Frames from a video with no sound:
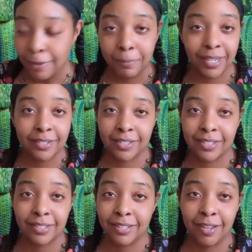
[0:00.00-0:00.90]
but I
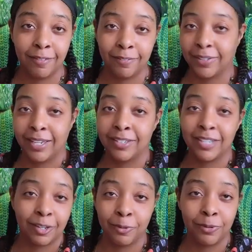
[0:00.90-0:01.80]
just love like
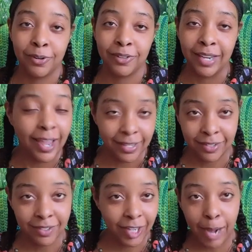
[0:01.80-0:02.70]
decor that
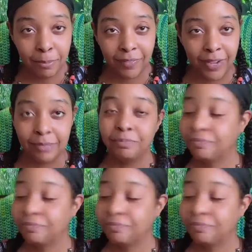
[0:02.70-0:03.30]
has the camper van.